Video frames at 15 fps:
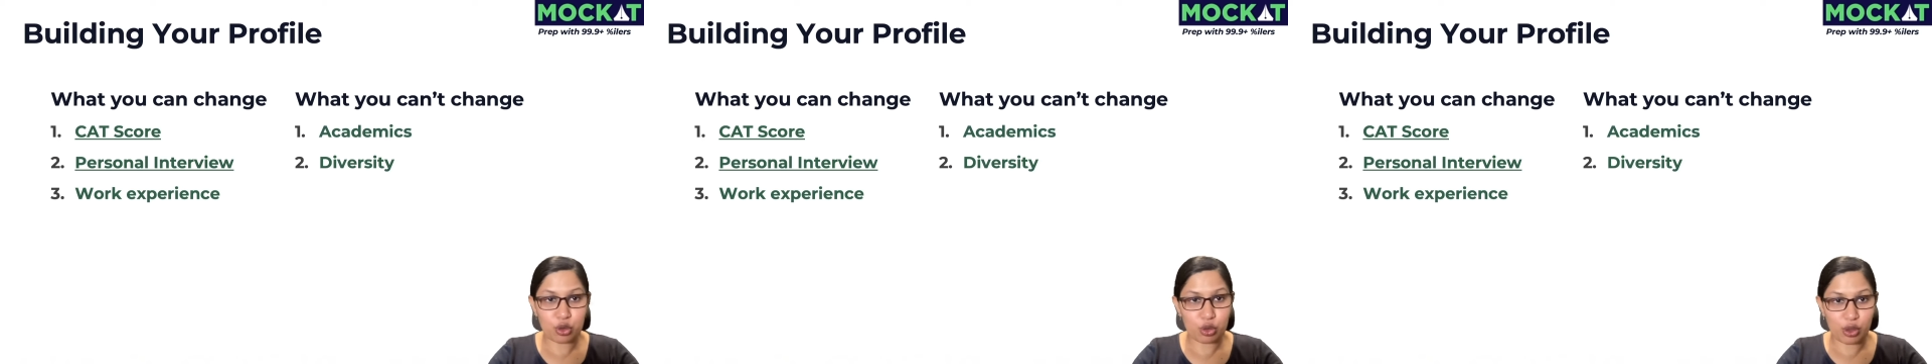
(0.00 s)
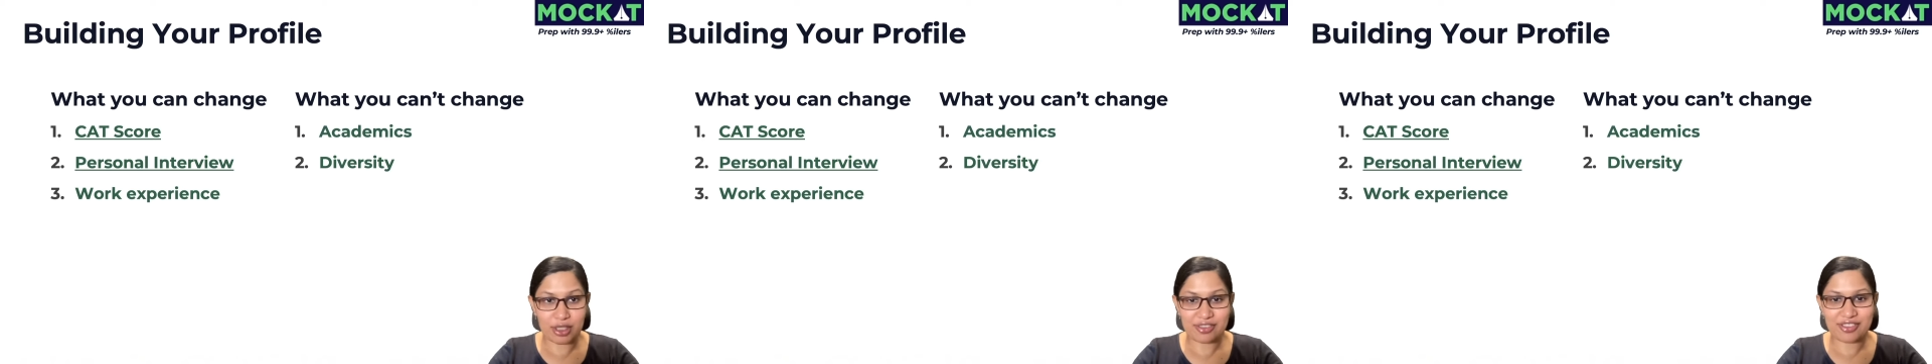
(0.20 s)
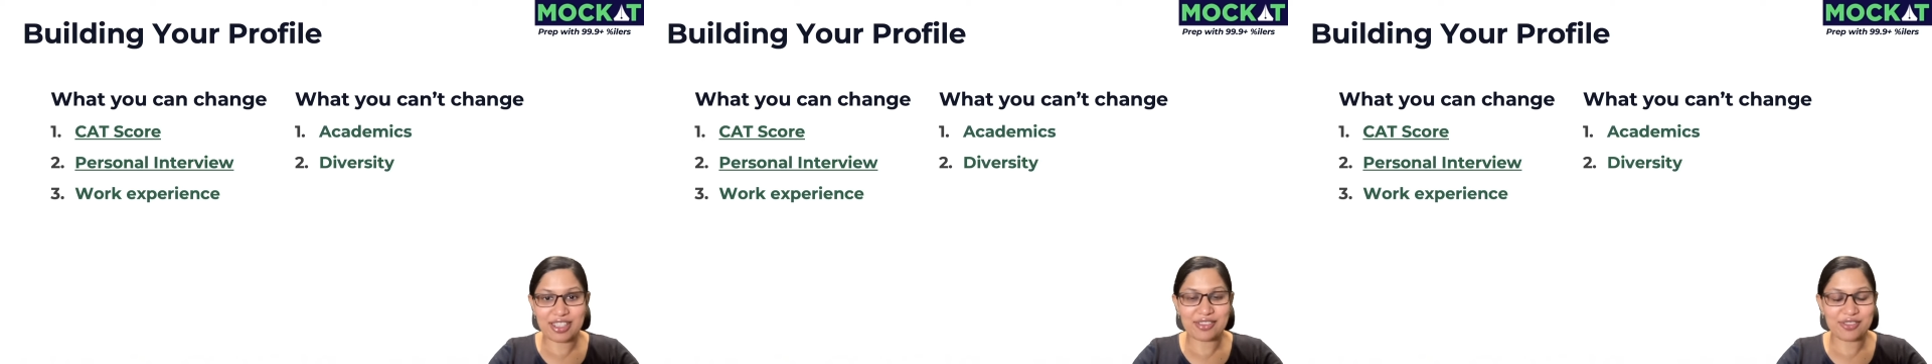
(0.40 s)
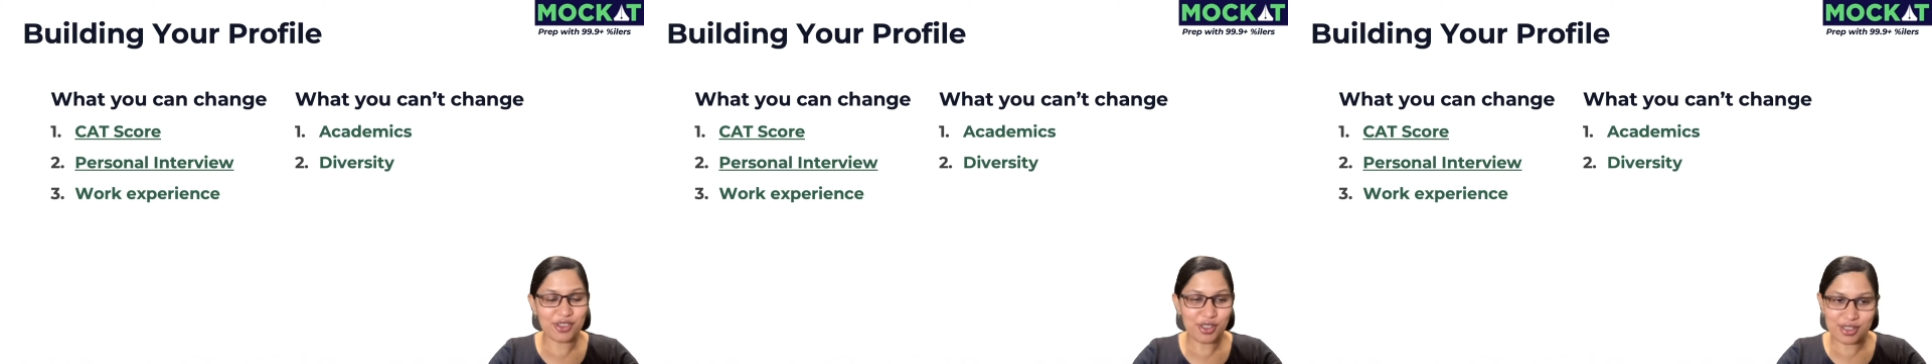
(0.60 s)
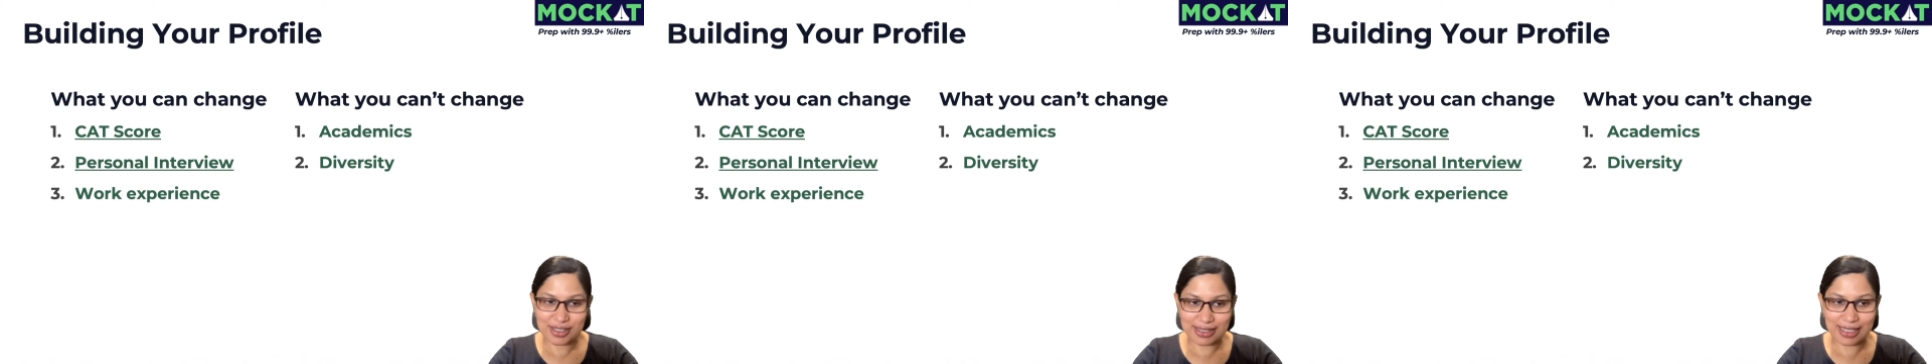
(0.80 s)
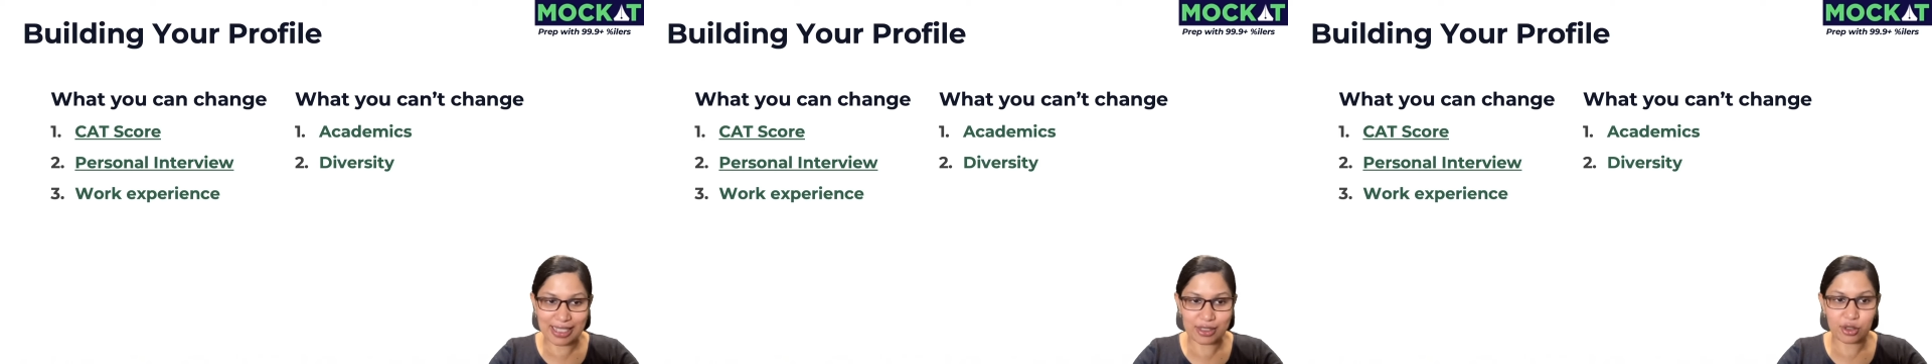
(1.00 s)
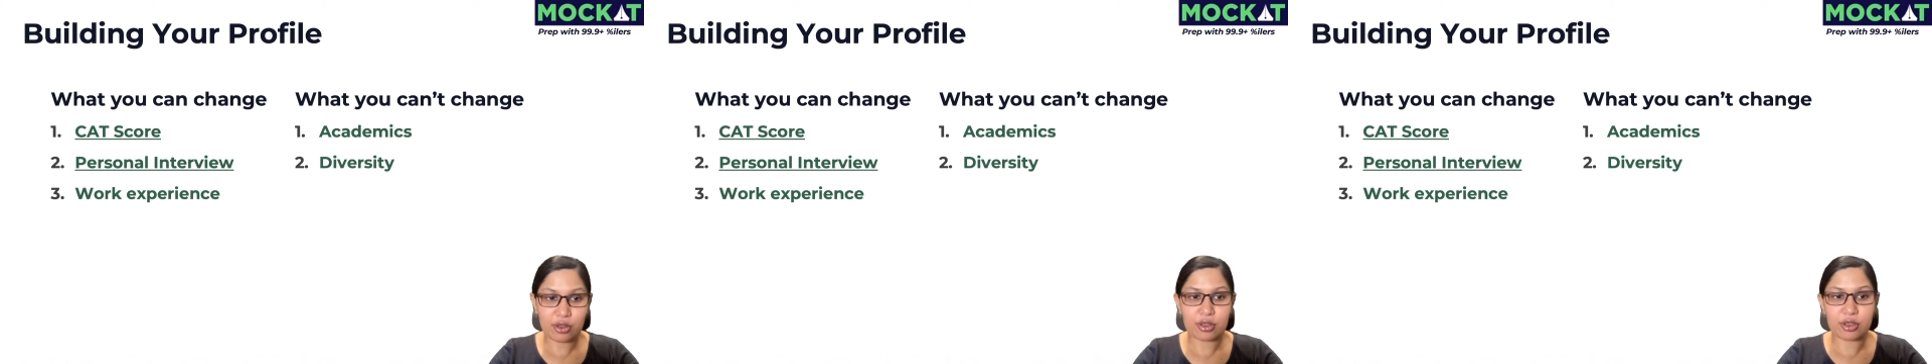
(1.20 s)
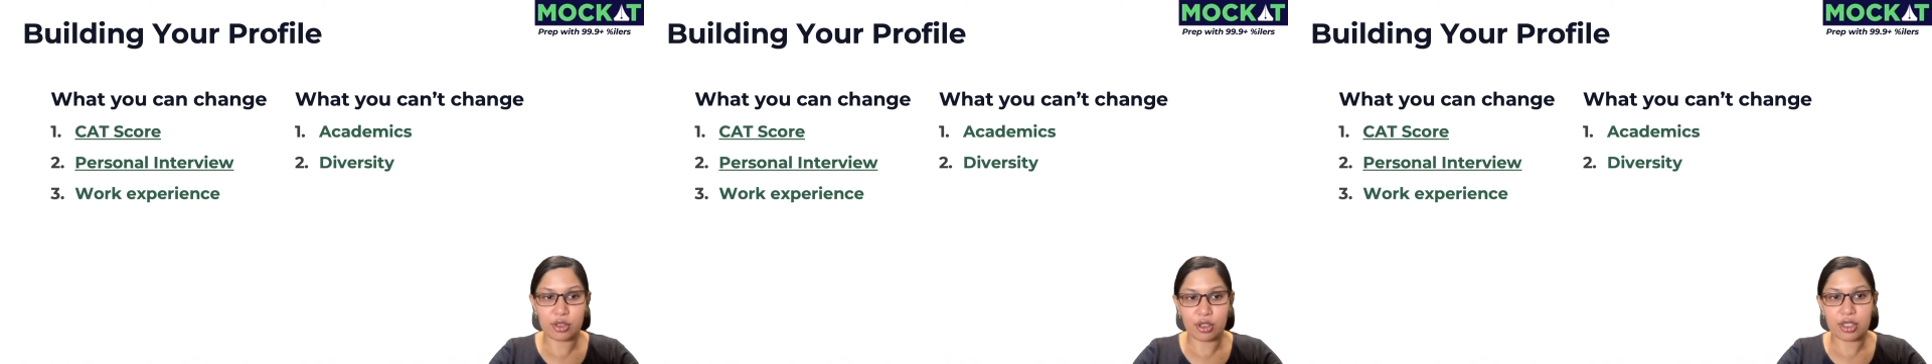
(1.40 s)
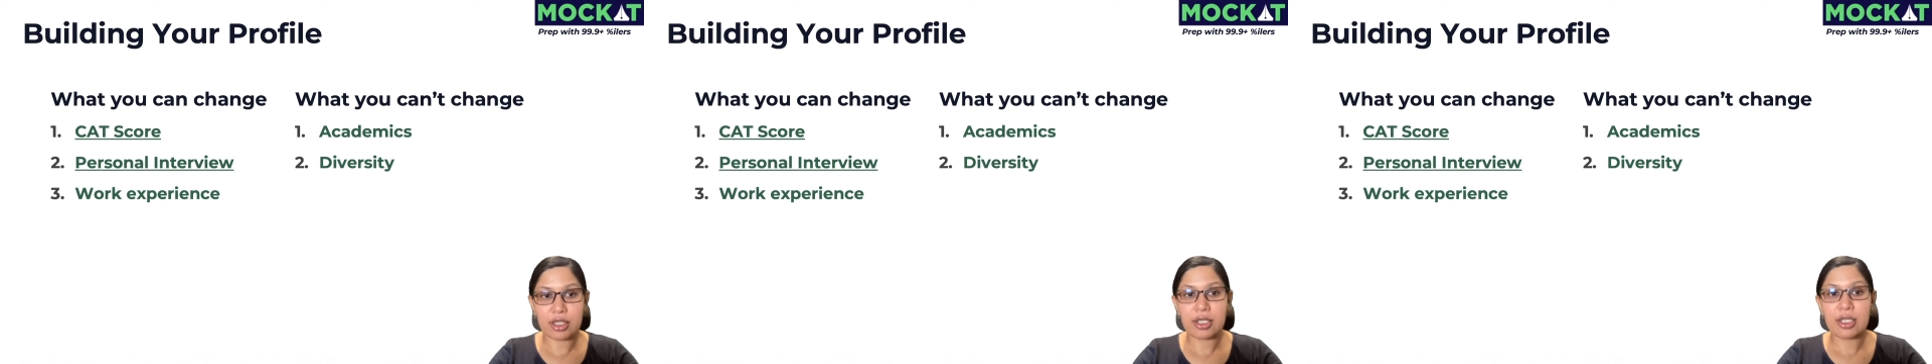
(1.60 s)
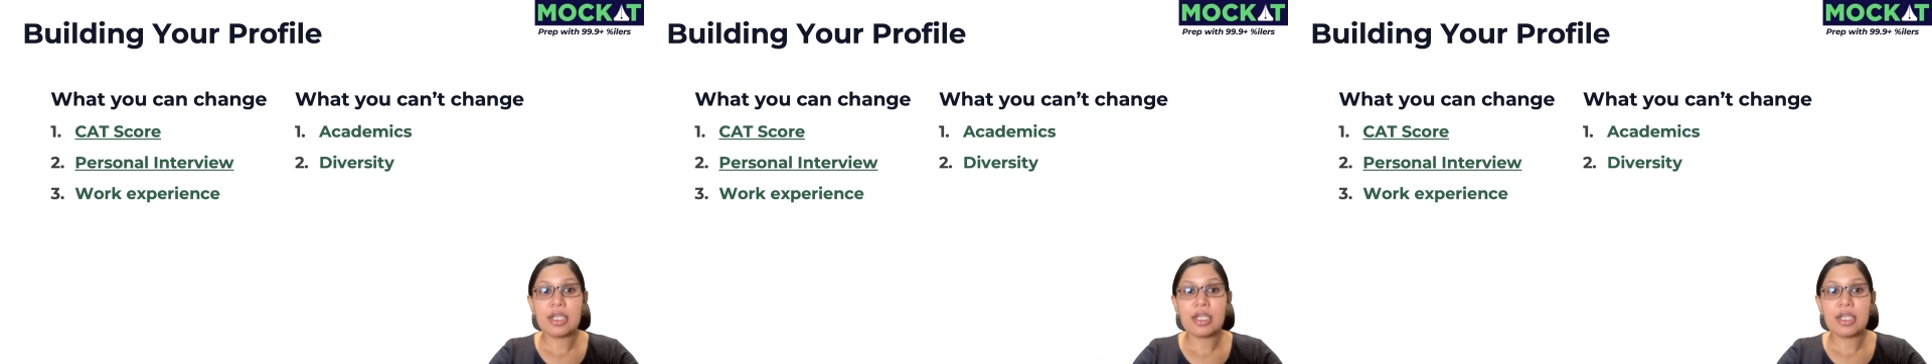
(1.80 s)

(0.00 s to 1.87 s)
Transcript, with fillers: qualify for that or not.